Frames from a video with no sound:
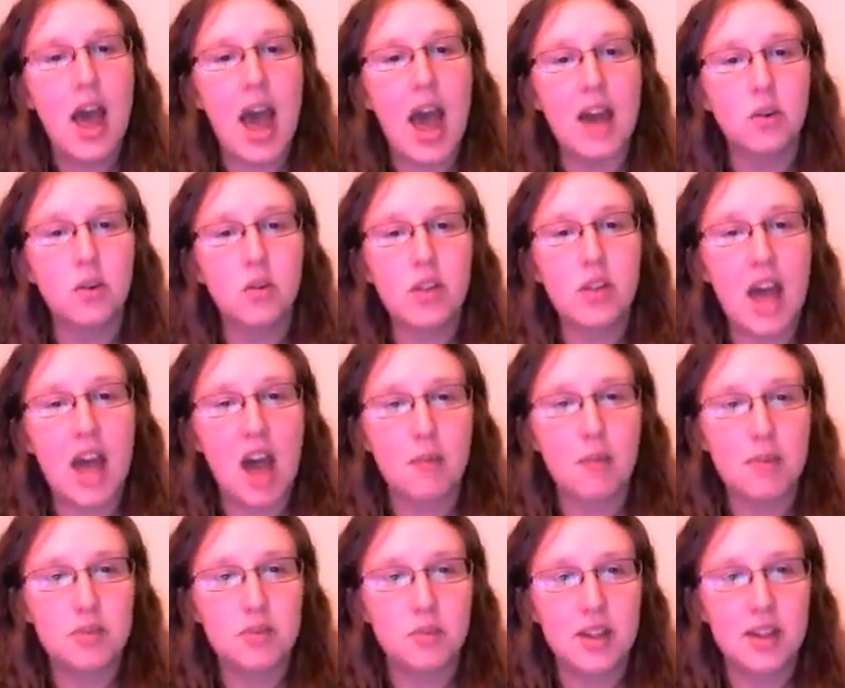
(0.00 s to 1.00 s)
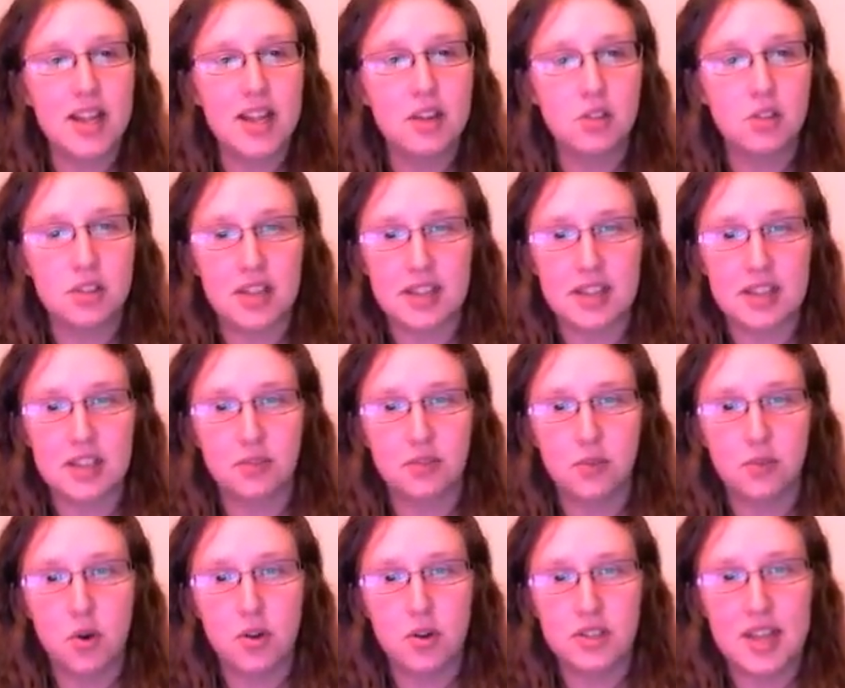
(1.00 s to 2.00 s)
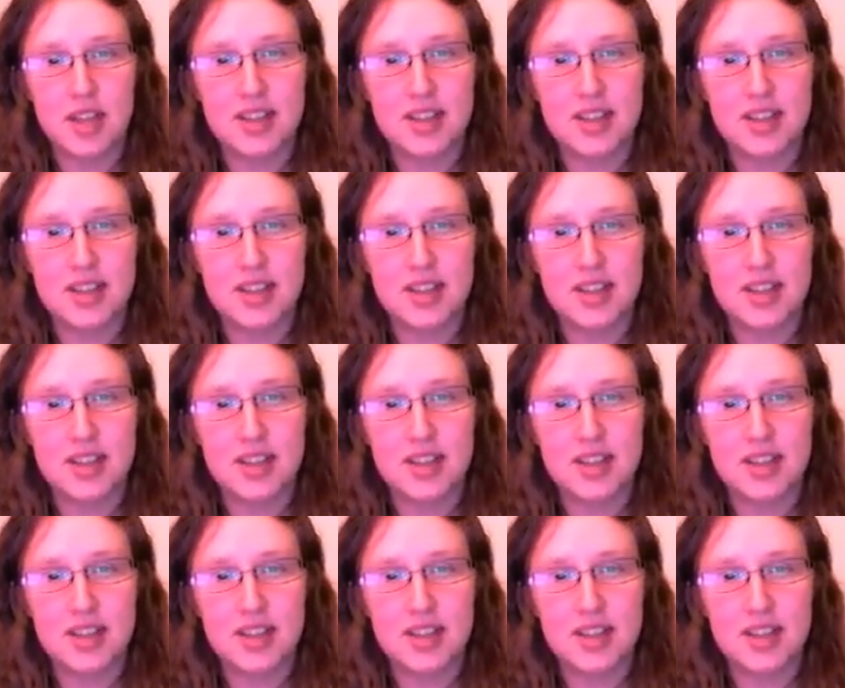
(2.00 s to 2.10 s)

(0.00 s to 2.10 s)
And all that happens with electrostatic force